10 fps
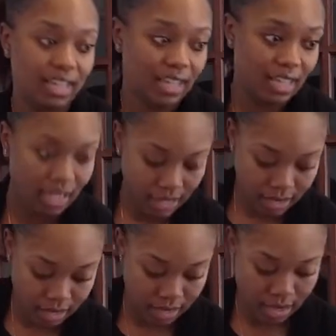
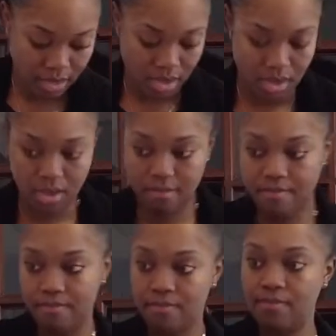and um,
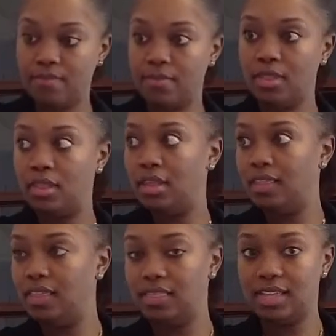I
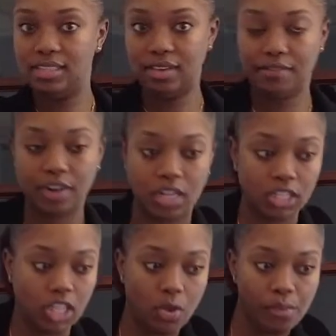think that's it for
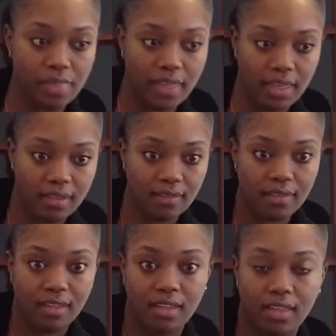clothing.
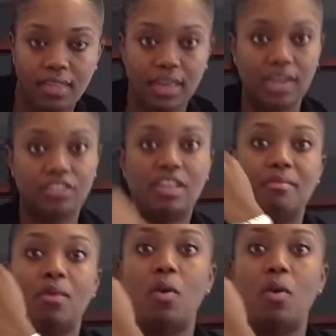And then I just have my